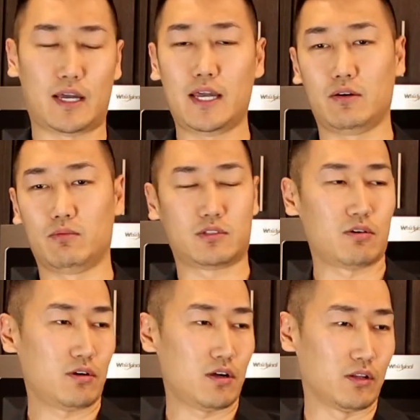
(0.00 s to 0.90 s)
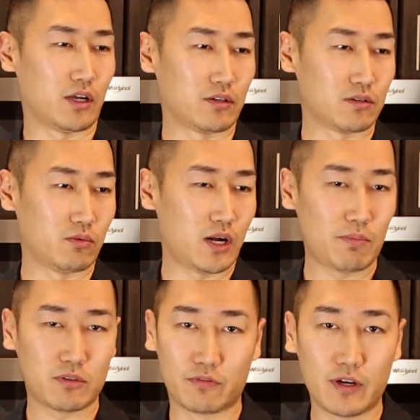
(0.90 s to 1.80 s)
"Hey, what's going on? Like, what
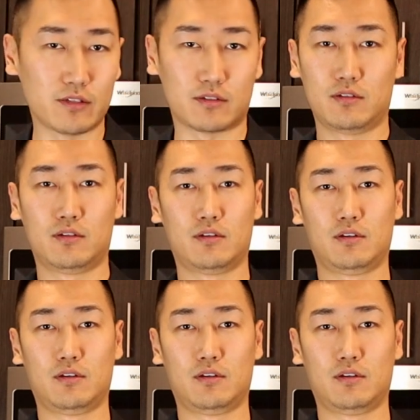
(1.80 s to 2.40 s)
happened to your face?"